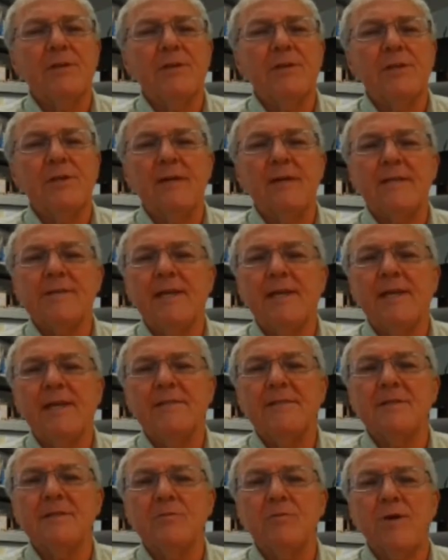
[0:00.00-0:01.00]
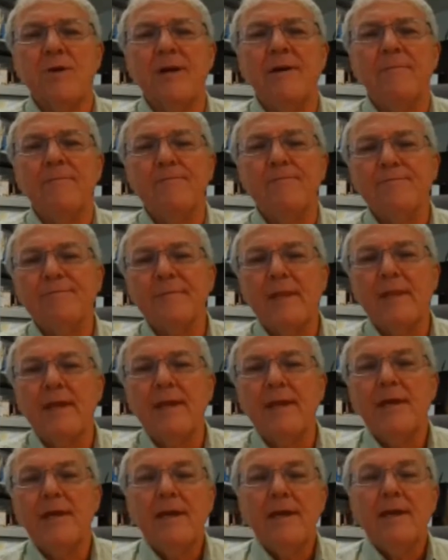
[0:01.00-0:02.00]
U.S. states as well.
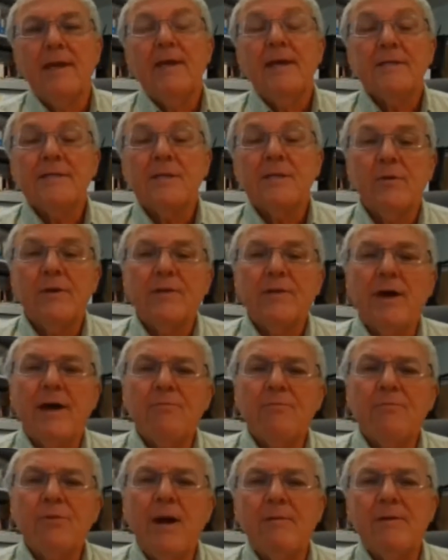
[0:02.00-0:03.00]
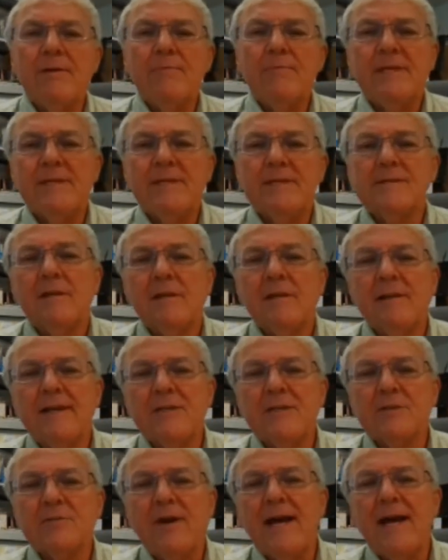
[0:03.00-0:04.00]
So we thought probably medicinal
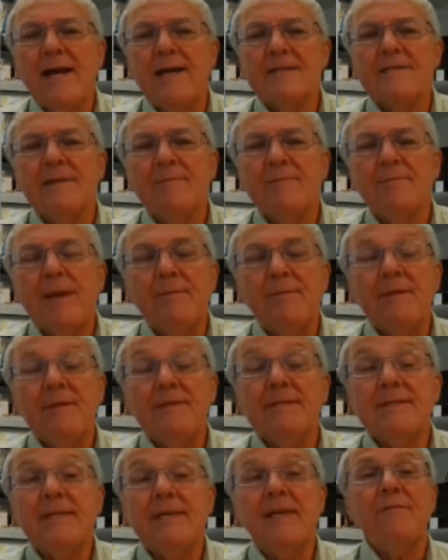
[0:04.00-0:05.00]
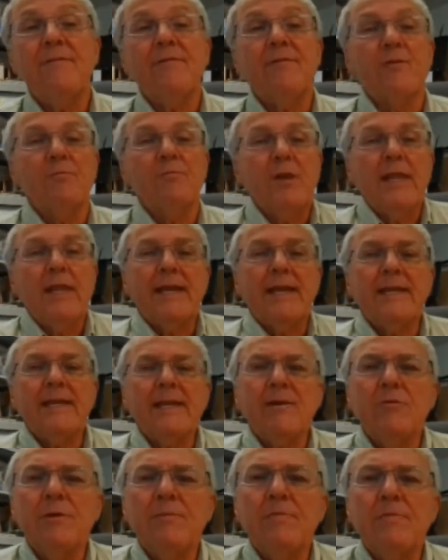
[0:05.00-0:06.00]
extracts and maybe seed for
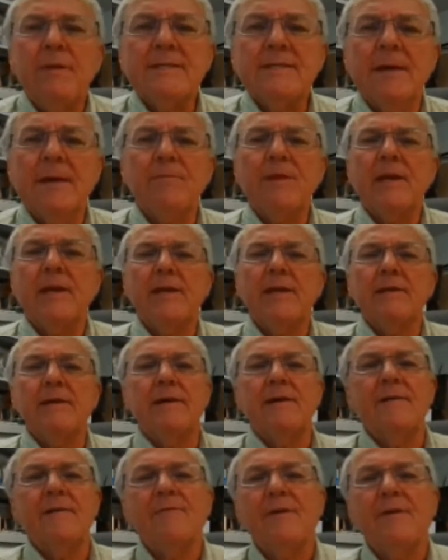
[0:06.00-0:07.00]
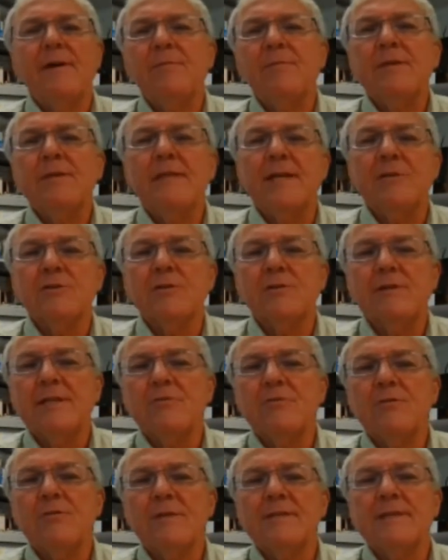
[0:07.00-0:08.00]
planting would be something of potential
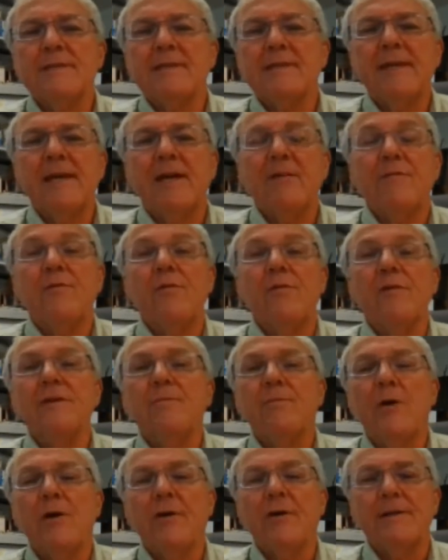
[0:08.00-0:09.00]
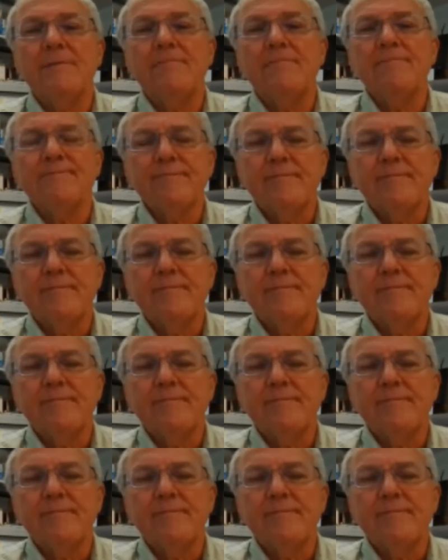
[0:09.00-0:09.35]
interest as a California market.